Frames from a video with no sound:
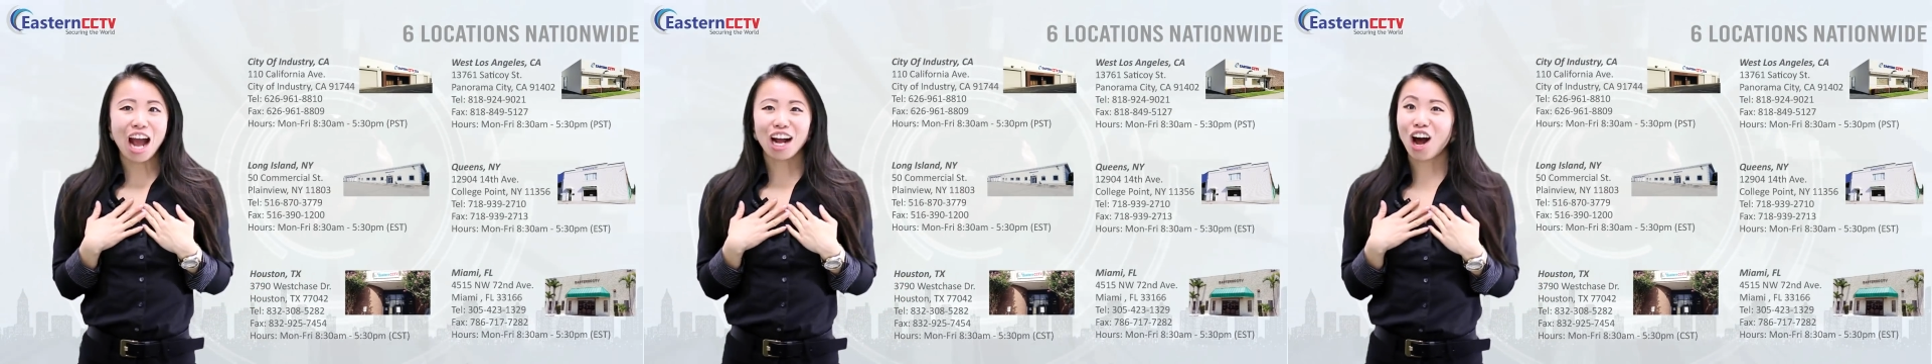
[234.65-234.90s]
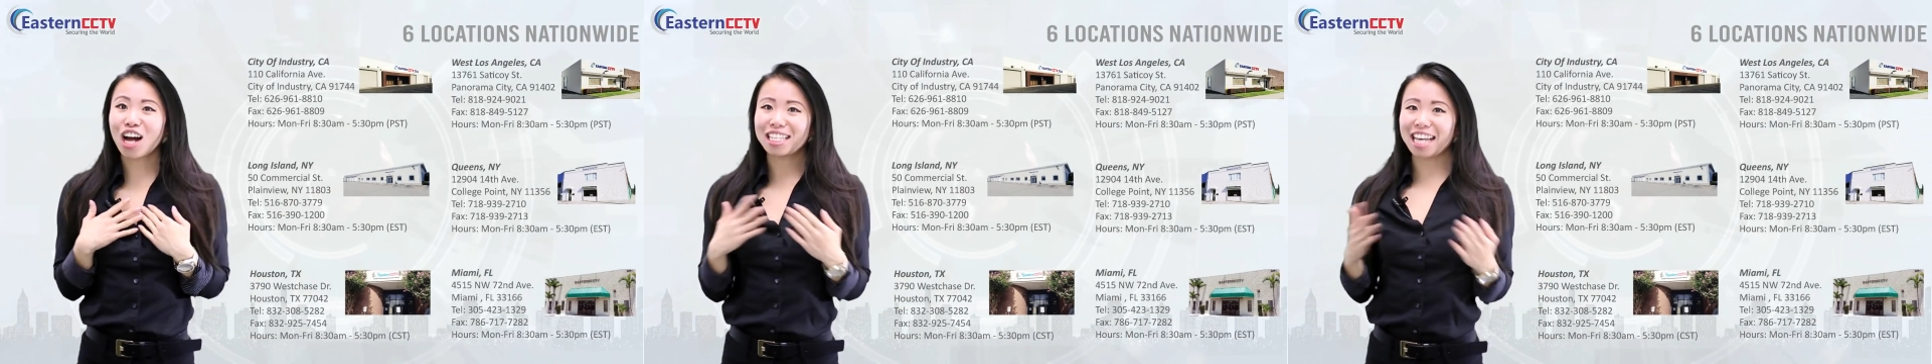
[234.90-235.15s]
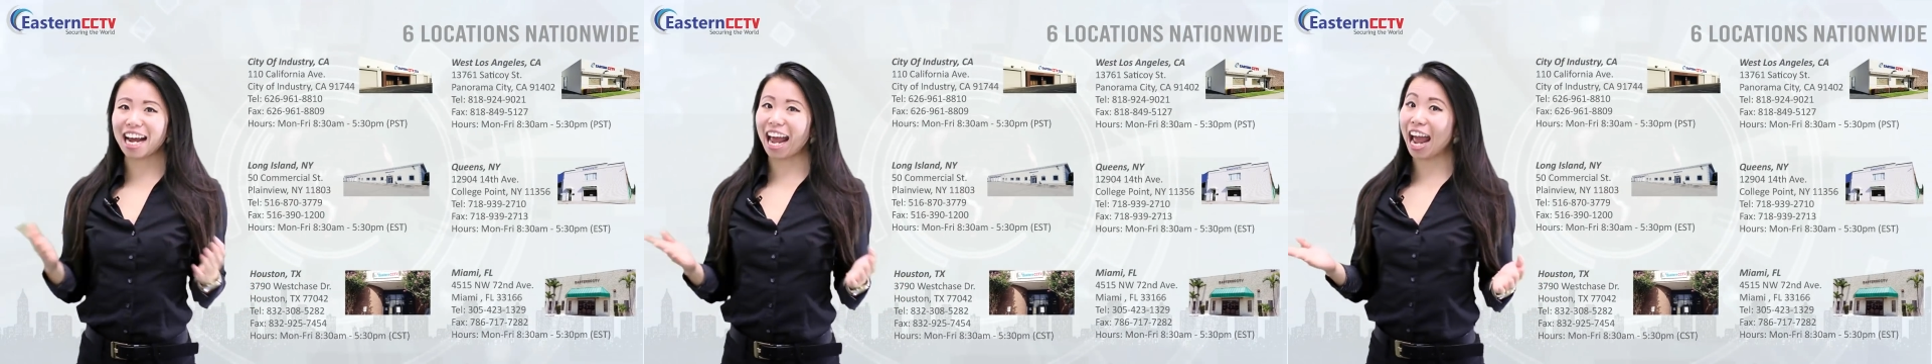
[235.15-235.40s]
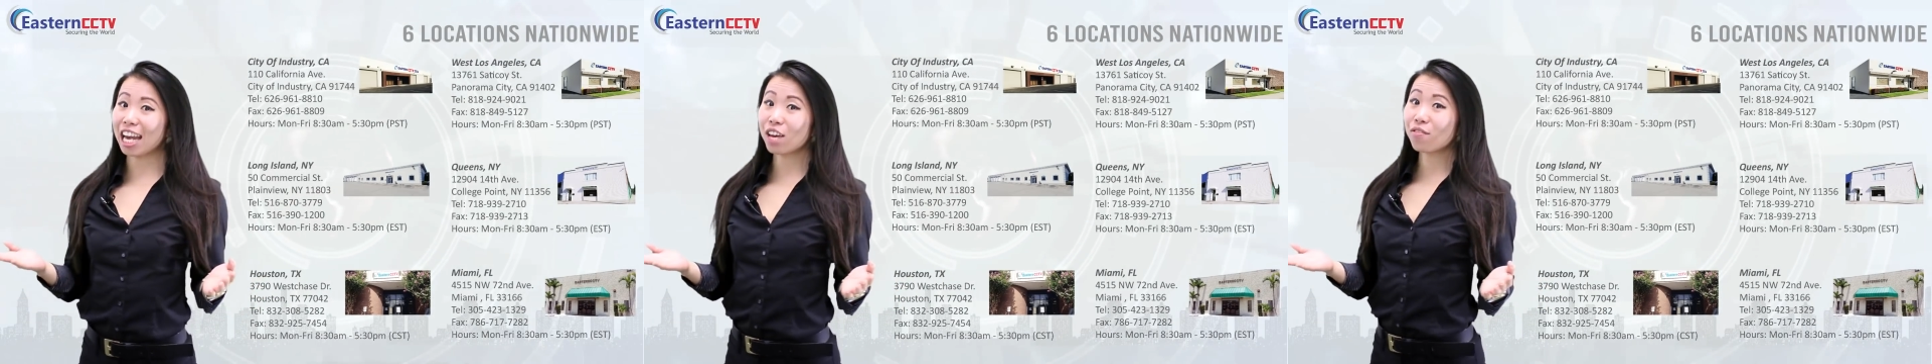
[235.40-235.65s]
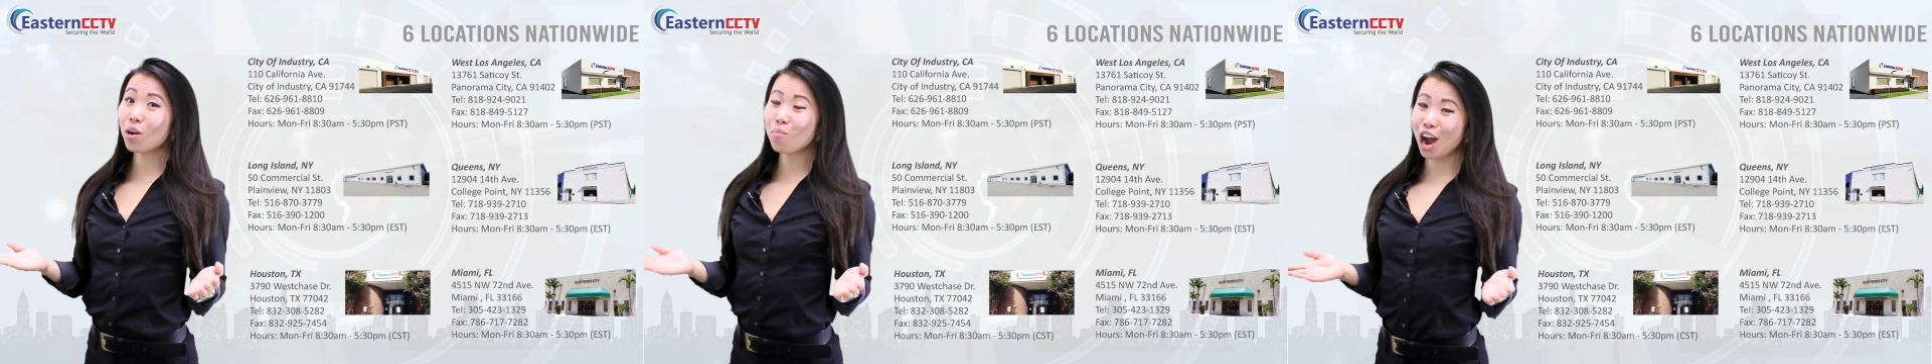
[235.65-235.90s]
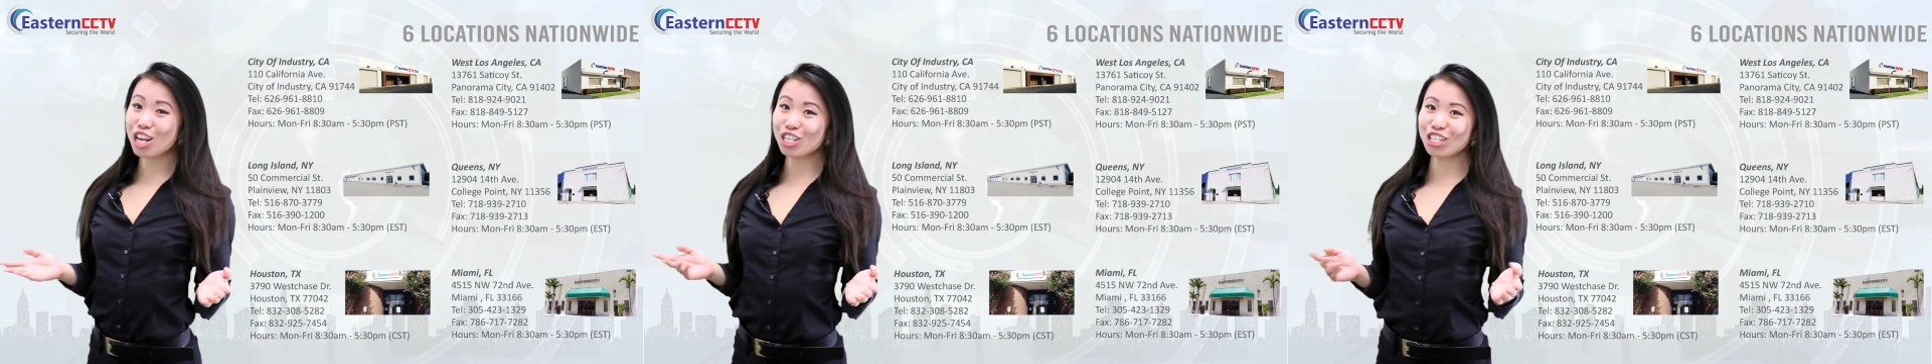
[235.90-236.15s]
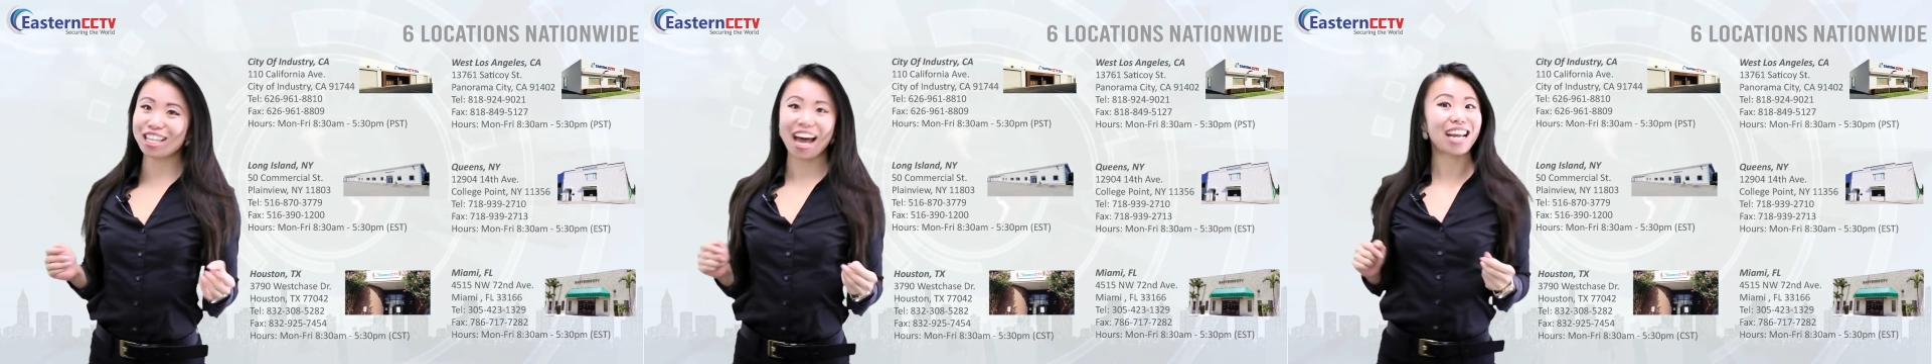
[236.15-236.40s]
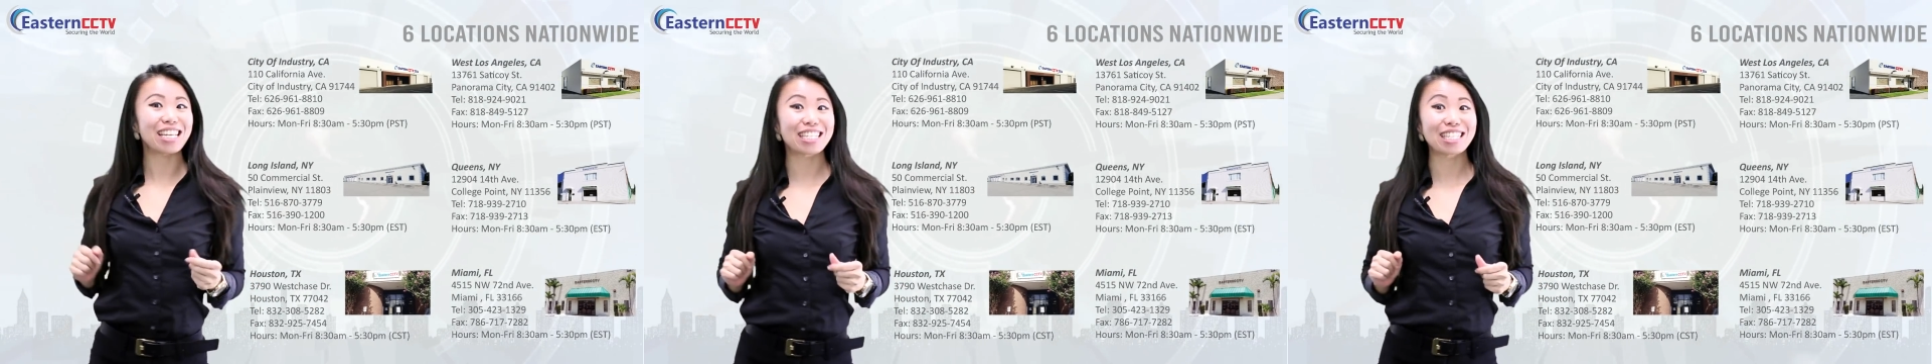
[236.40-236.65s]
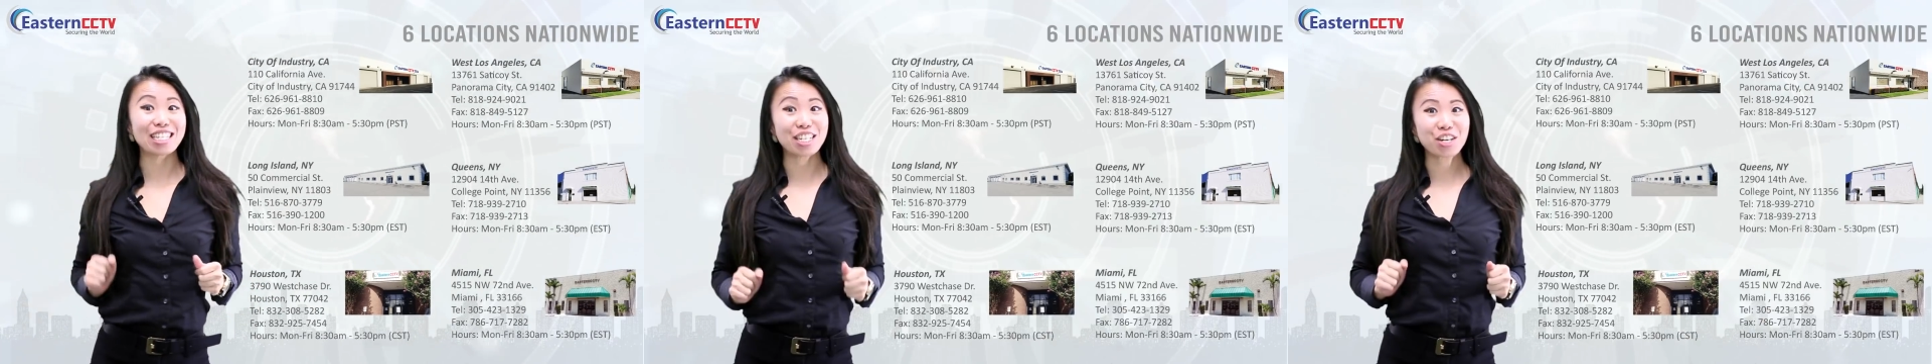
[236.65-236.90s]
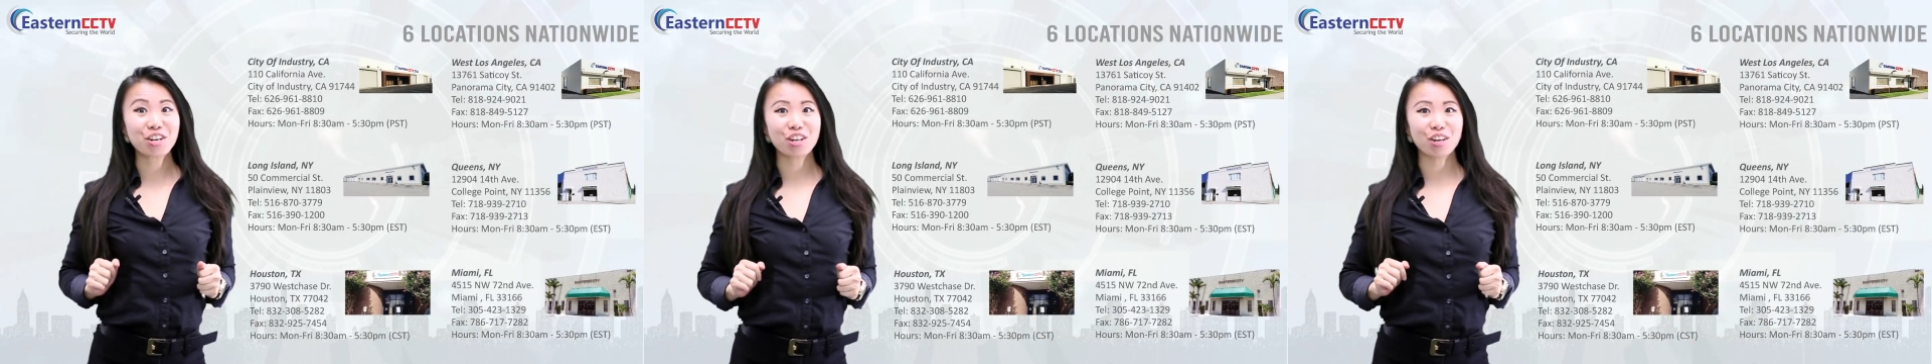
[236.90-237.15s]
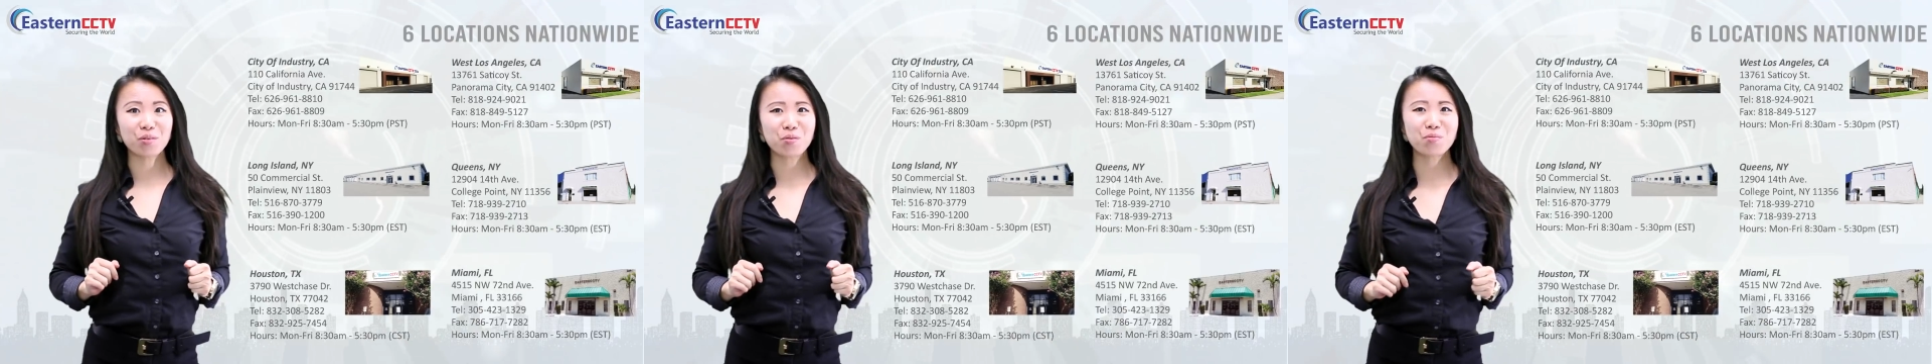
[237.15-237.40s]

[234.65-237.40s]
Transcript: Contact any of our branches that is near you.